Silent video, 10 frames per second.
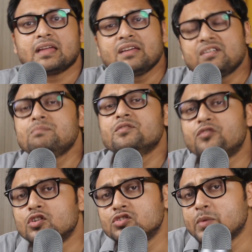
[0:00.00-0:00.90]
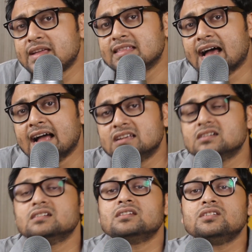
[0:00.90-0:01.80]
Even before doing that,
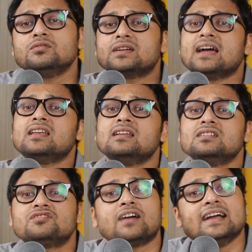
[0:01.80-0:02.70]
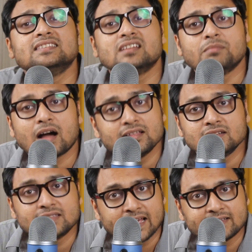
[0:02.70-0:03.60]
you can try some
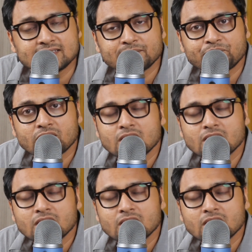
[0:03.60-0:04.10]
other things.